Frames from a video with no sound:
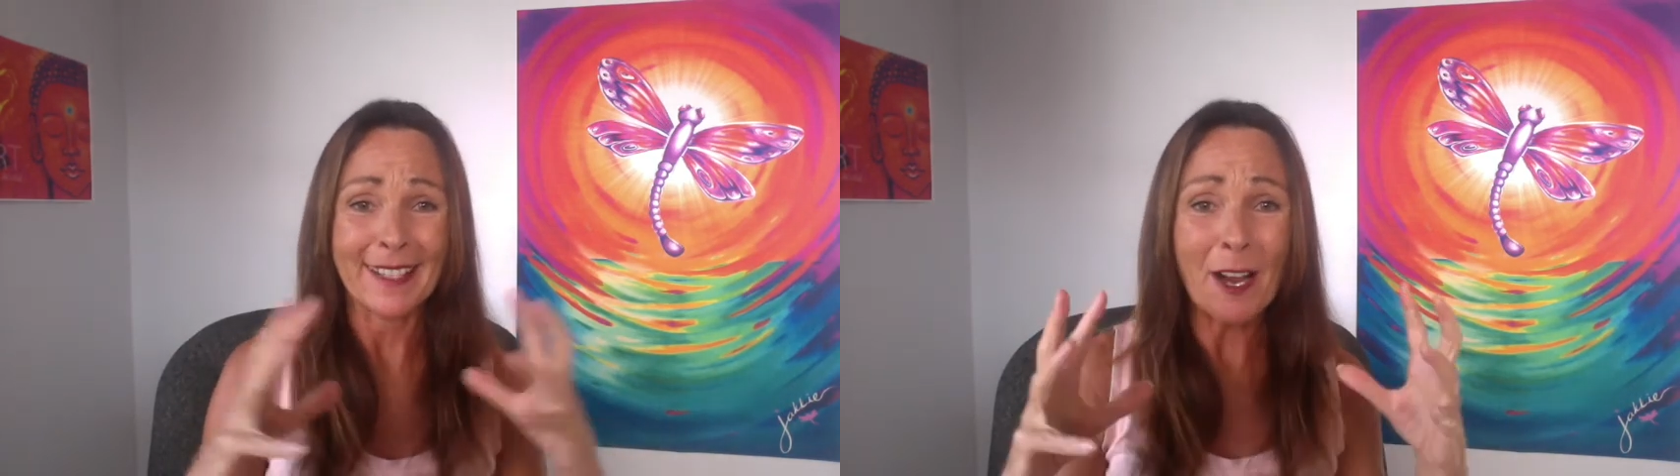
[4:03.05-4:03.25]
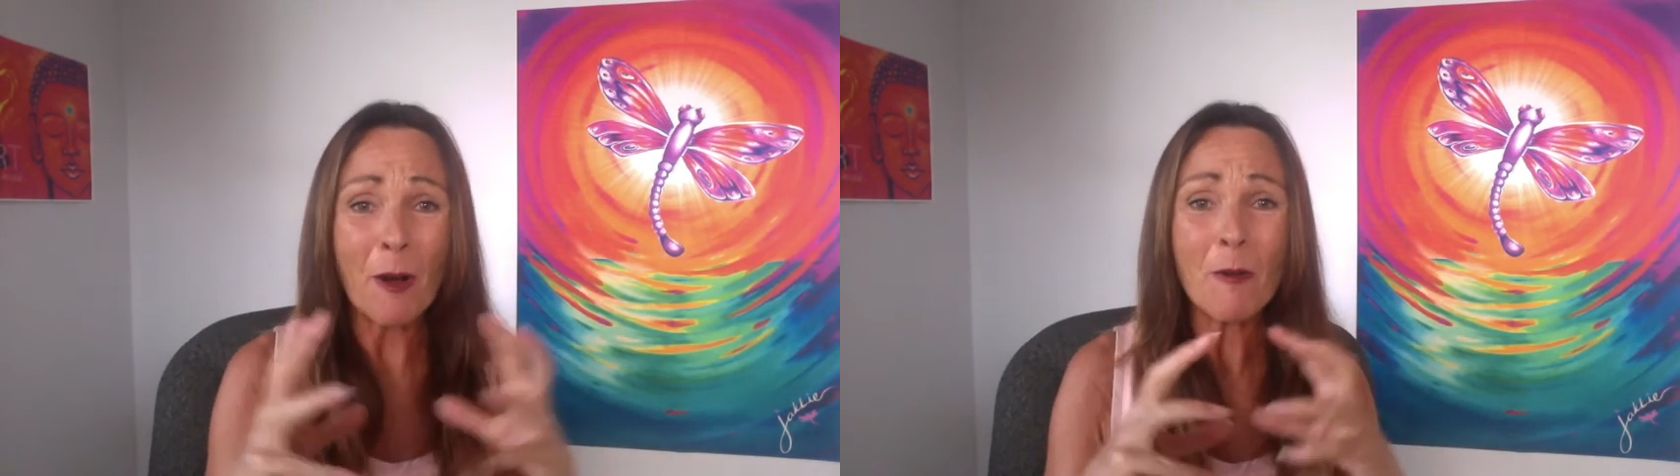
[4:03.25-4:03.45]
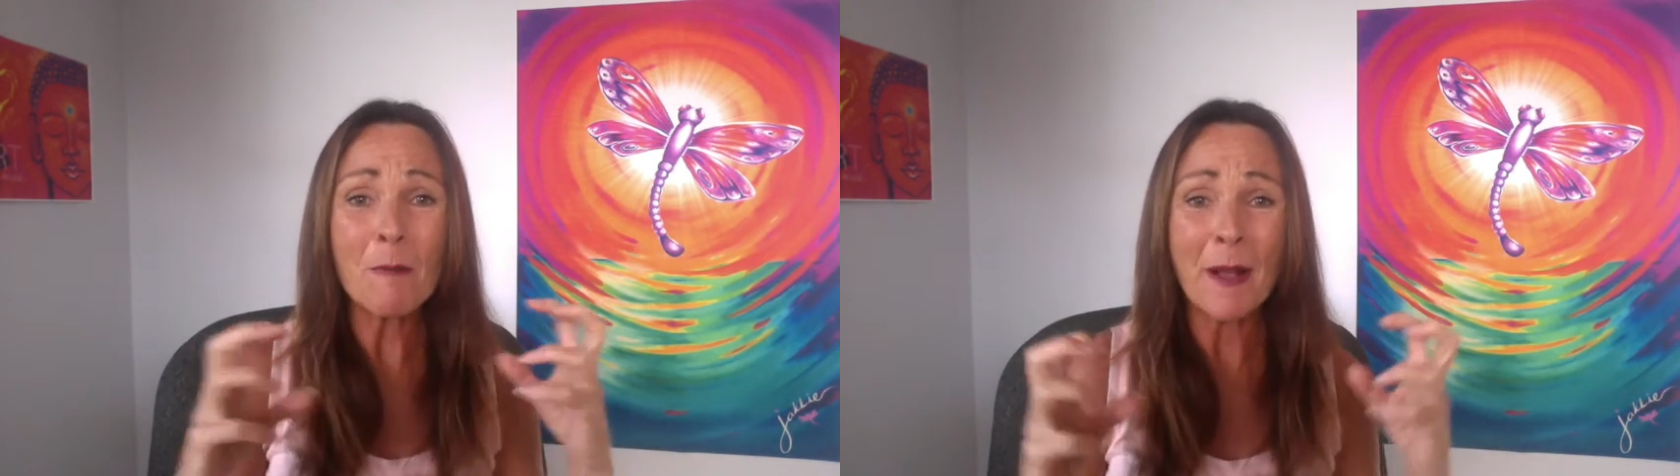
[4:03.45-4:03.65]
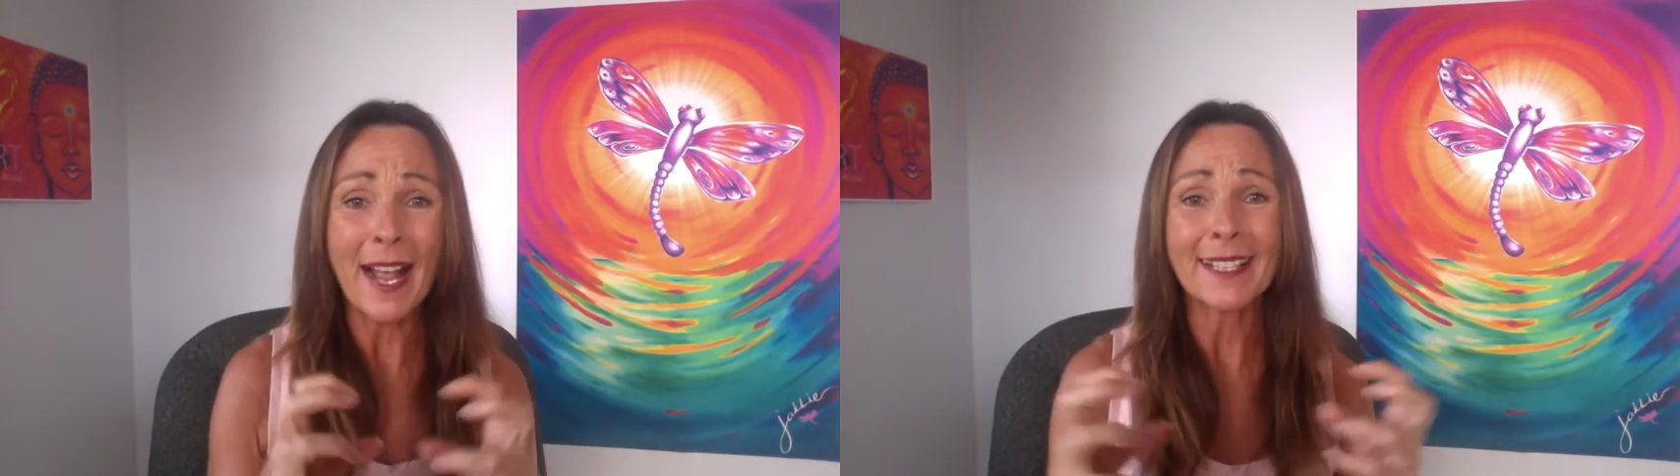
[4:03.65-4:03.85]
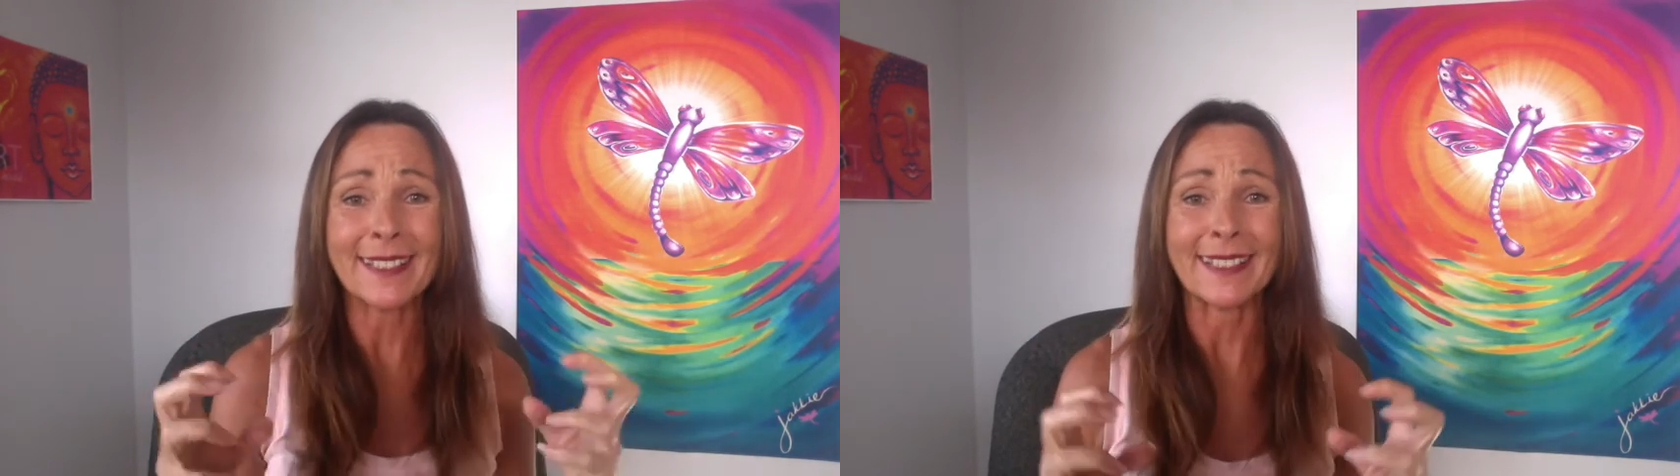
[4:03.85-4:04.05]
the old
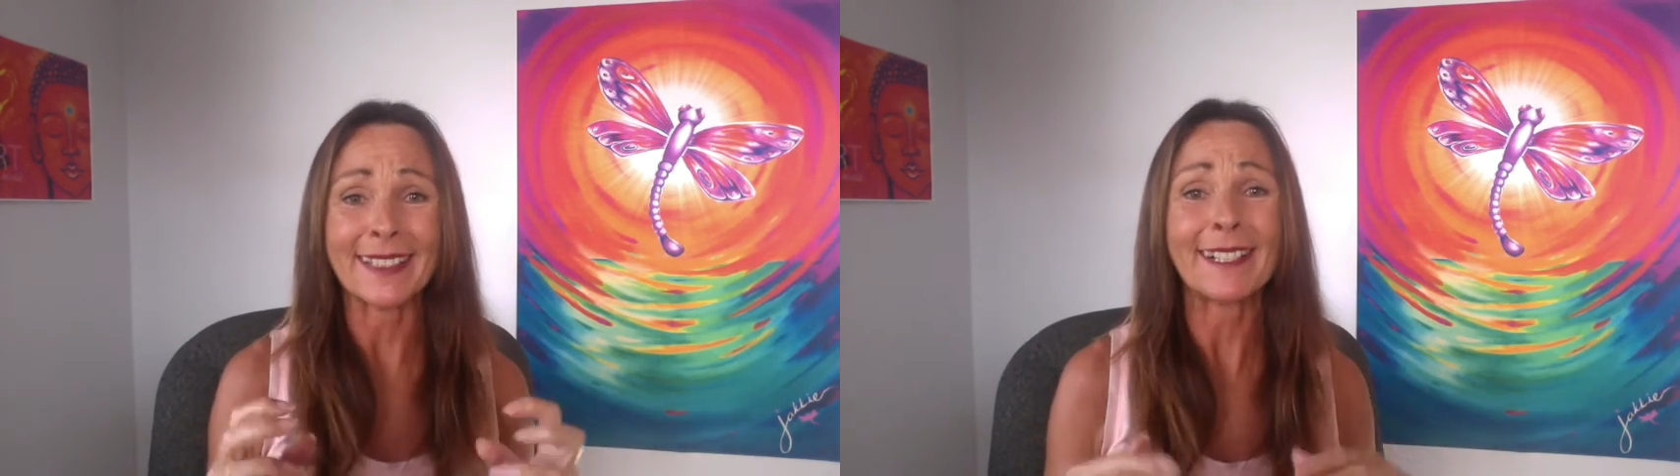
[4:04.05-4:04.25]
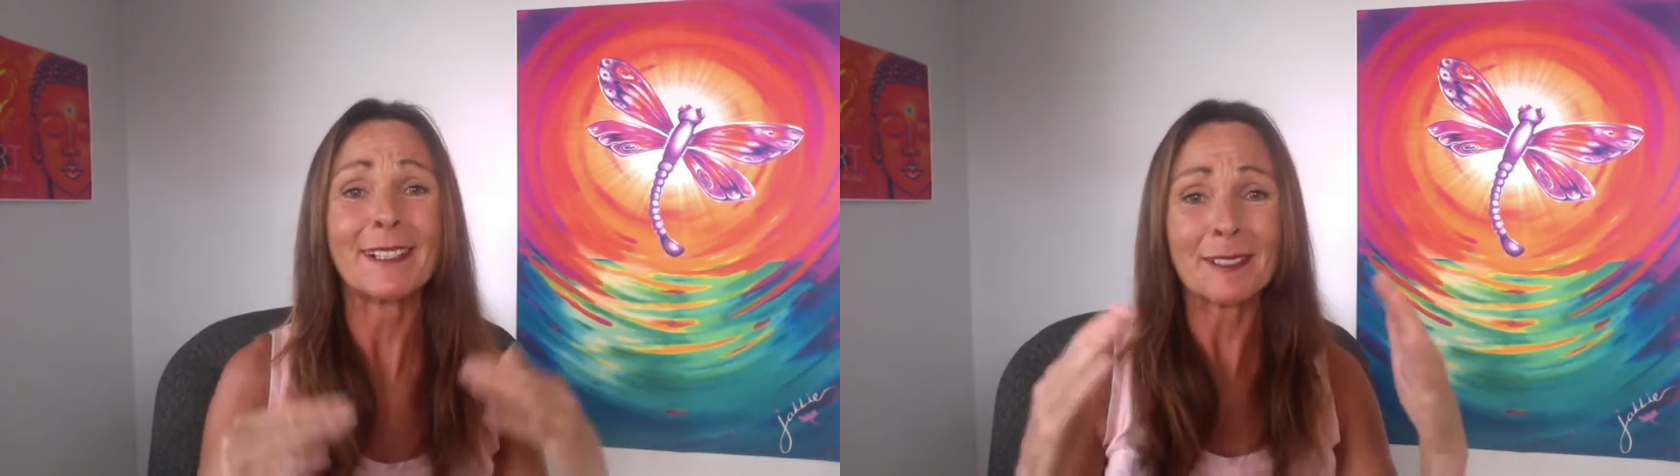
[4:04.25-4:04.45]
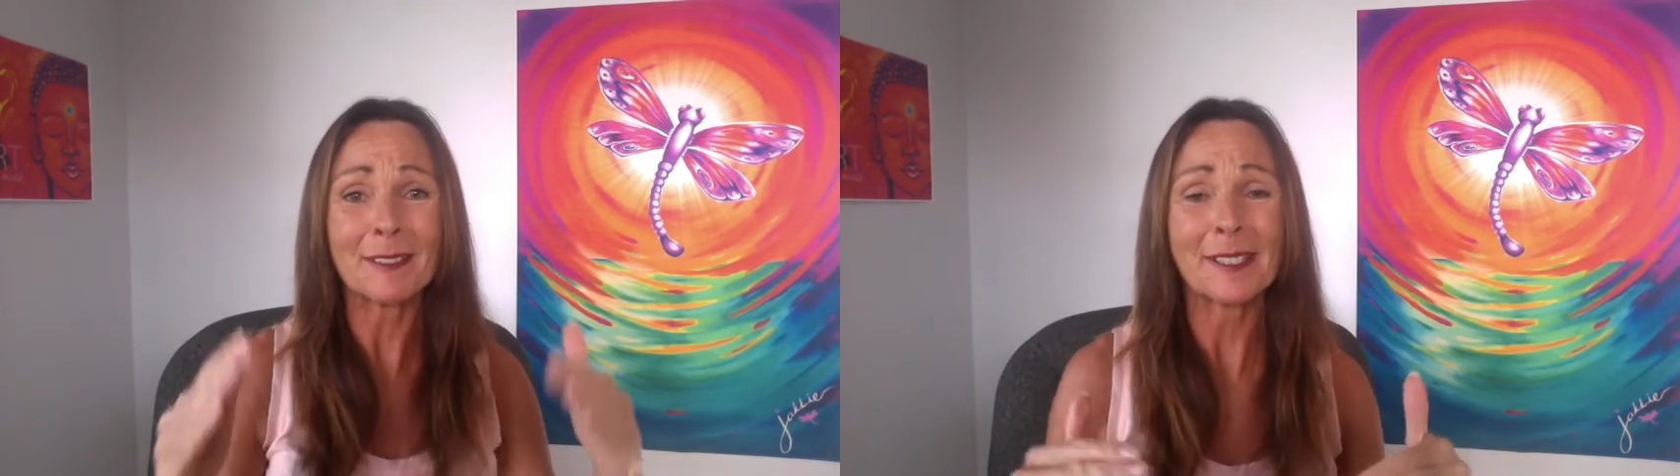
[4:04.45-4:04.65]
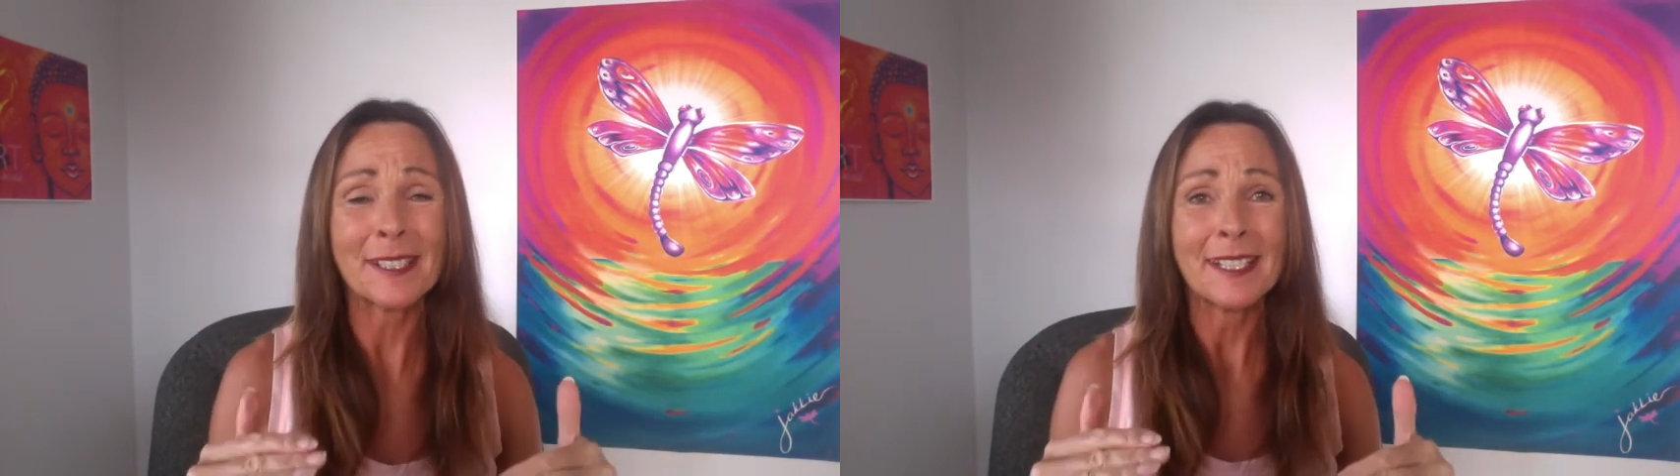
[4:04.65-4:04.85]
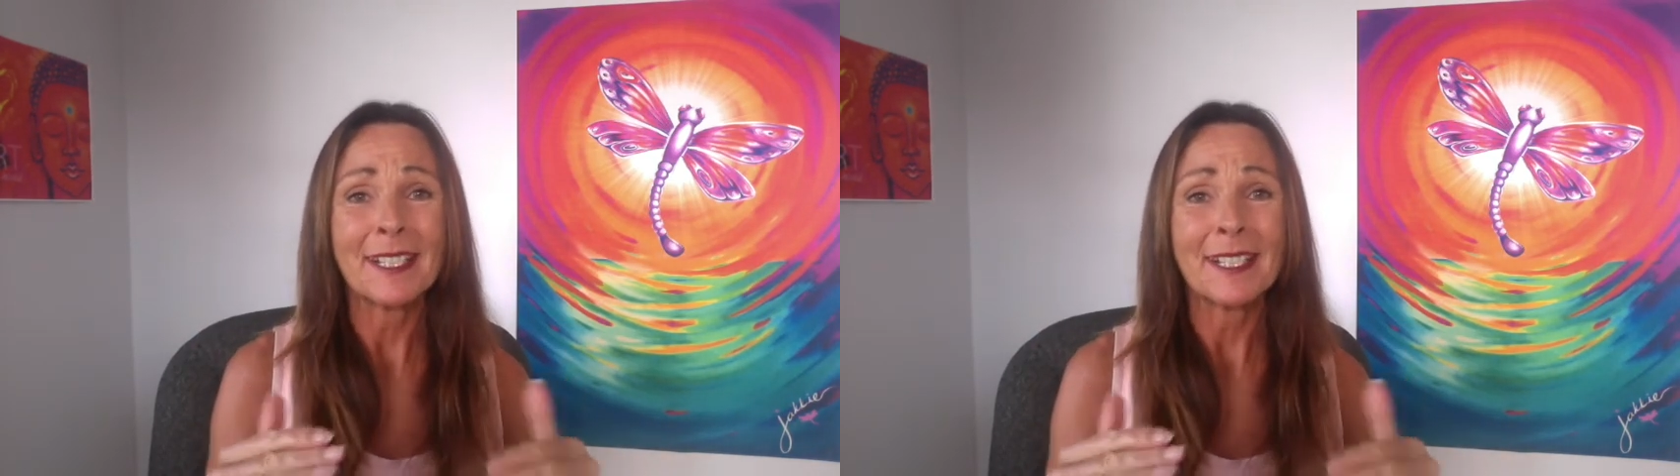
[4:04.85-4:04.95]
pattern can't